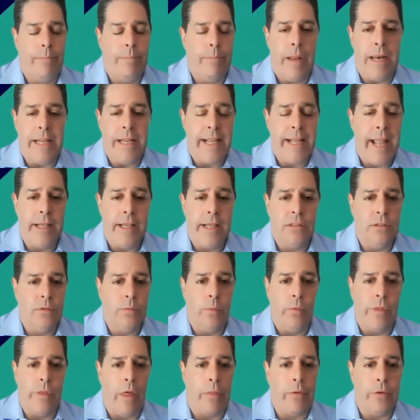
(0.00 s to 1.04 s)
many cases
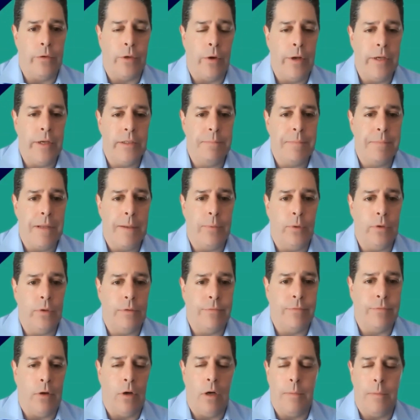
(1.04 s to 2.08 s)
with other attorneys and people in the
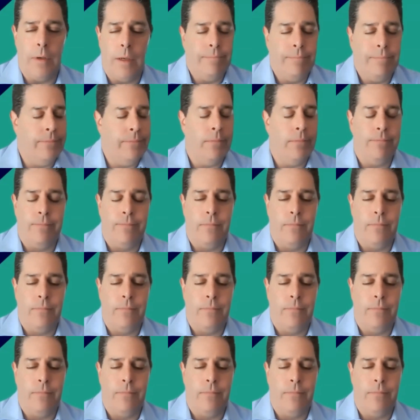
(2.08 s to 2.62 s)
firm, I'm